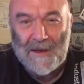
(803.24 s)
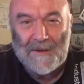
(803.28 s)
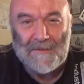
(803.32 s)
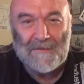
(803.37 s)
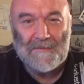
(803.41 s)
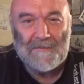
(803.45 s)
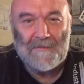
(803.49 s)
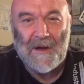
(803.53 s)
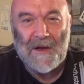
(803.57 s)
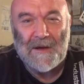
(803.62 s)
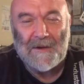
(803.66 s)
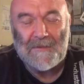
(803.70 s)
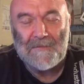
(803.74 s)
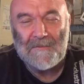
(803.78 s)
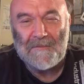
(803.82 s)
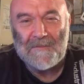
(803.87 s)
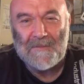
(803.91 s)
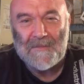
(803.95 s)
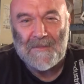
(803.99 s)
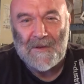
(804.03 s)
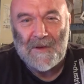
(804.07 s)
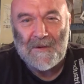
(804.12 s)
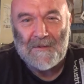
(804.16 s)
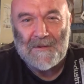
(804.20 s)
Right.
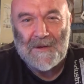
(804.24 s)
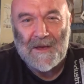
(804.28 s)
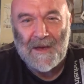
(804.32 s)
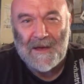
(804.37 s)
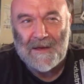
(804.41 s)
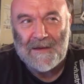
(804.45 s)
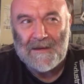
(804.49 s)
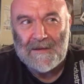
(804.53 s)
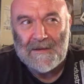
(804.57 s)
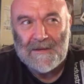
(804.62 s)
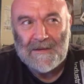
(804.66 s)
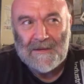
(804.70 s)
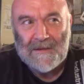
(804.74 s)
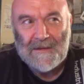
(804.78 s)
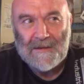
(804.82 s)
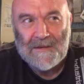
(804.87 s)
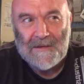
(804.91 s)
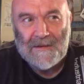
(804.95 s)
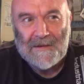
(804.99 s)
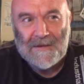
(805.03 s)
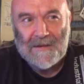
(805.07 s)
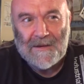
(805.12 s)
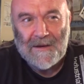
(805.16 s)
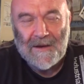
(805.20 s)
Okay,
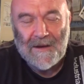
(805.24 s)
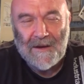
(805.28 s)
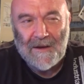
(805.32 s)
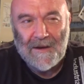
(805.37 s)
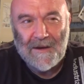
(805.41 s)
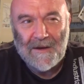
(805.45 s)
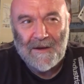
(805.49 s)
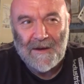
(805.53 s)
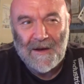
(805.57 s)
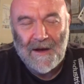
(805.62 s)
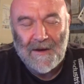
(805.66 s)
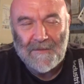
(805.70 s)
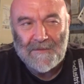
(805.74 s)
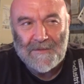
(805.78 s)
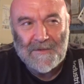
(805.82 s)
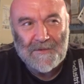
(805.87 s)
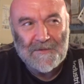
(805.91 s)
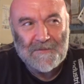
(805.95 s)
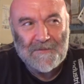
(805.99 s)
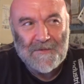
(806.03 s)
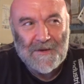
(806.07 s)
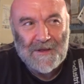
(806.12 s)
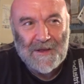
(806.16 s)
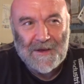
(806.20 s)
I've
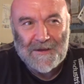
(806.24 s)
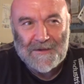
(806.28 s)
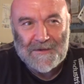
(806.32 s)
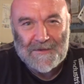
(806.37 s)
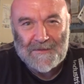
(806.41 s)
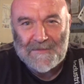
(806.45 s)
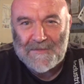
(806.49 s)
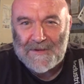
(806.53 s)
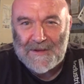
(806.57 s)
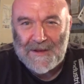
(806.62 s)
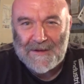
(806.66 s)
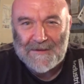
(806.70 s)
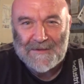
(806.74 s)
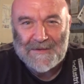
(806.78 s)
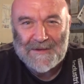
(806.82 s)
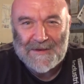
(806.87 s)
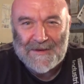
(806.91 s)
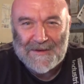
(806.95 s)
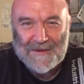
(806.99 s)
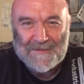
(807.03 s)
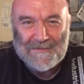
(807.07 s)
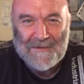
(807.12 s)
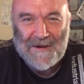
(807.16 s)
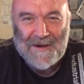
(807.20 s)
just realised something else
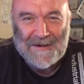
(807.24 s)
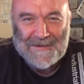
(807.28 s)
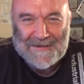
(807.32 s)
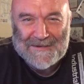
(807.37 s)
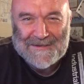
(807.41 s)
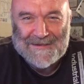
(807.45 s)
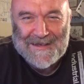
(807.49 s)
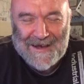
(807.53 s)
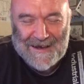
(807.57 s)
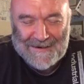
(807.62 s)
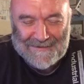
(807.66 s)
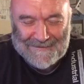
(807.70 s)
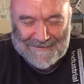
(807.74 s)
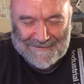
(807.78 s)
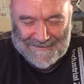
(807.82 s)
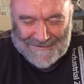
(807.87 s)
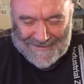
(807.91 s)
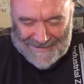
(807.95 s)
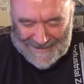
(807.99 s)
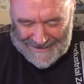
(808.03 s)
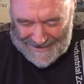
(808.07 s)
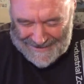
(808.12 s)
as well now.